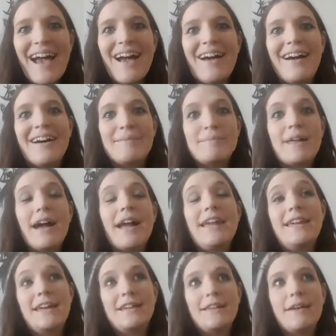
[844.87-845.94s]

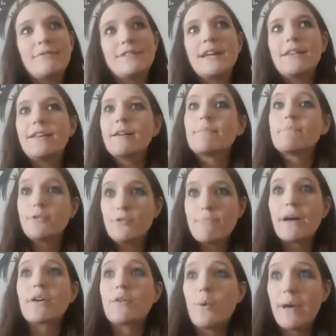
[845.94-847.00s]
I was yelling
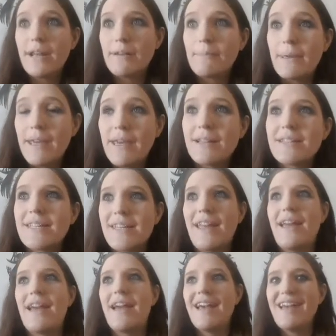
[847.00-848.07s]
poop quite a bit,
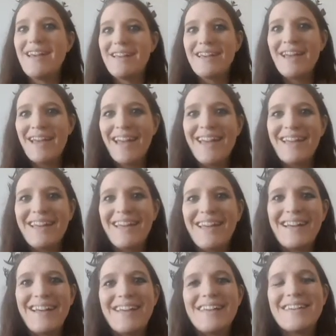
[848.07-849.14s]
and
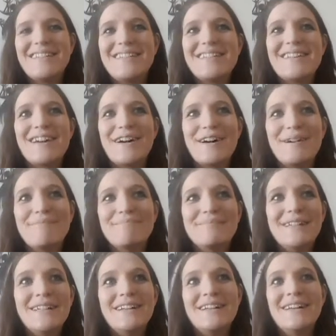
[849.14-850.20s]

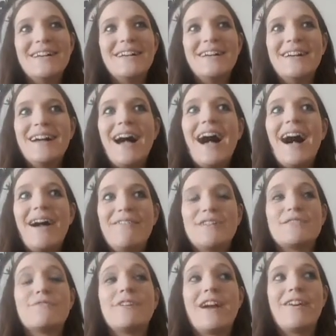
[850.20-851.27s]
I
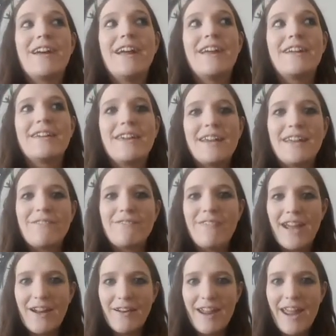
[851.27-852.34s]
was getting
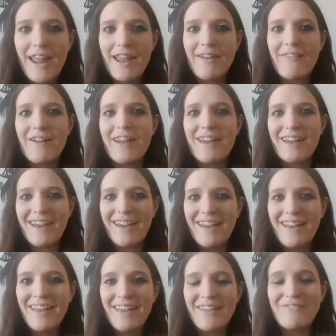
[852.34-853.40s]
very angry
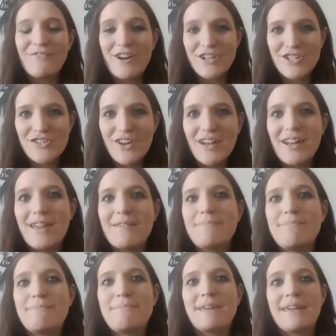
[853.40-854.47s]
and frustrated
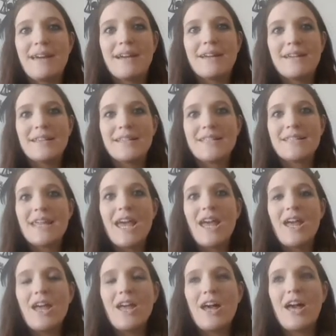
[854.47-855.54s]
because
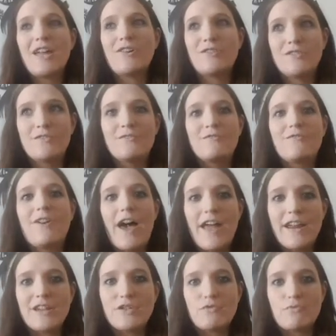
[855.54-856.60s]
I couldn't
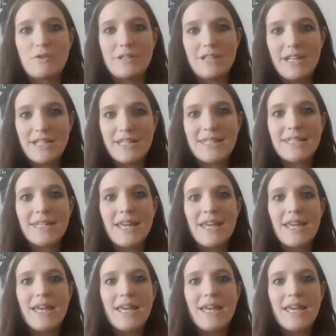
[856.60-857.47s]
find release.